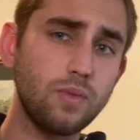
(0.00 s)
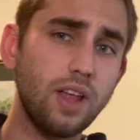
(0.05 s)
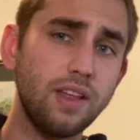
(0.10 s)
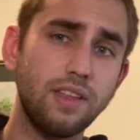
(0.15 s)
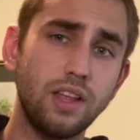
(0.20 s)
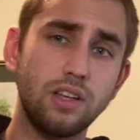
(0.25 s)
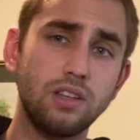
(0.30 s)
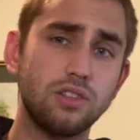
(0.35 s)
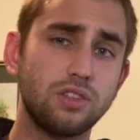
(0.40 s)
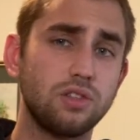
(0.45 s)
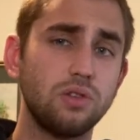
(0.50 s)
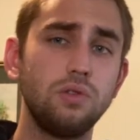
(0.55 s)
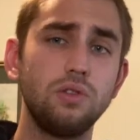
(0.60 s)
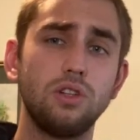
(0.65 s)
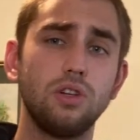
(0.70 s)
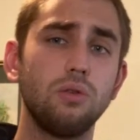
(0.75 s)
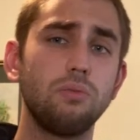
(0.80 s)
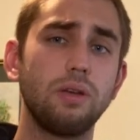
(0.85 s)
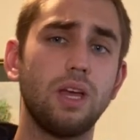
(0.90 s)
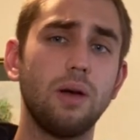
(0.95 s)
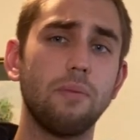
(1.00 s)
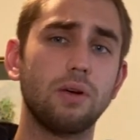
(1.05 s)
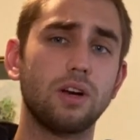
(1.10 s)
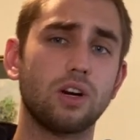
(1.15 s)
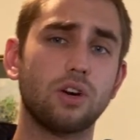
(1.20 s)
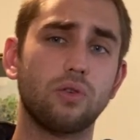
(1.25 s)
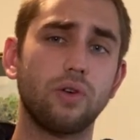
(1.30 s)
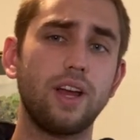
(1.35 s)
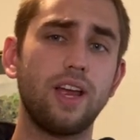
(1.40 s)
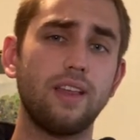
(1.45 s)
then soon you'll be able to
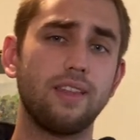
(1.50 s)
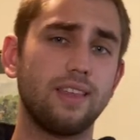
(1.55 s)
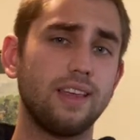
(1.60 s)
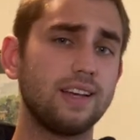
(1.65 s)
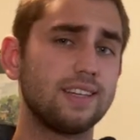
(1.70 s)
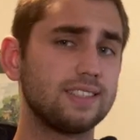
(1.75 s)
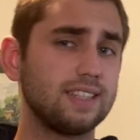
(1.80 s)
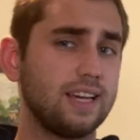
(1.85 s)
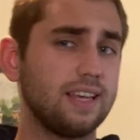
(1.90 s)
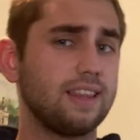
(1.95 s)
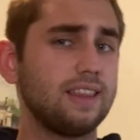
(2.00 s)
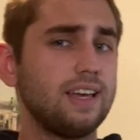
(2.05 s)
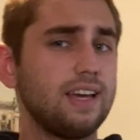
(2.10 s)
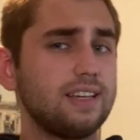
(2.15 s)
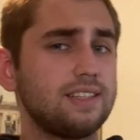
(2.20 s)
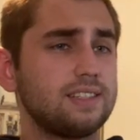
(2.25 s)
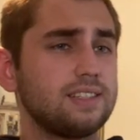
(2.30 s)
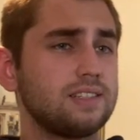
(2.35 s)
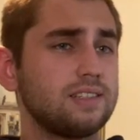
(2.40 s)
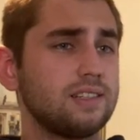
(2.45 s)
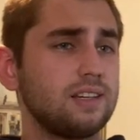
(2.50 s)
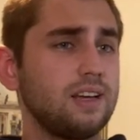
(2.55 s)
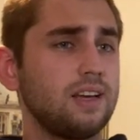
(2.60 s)
create things like this,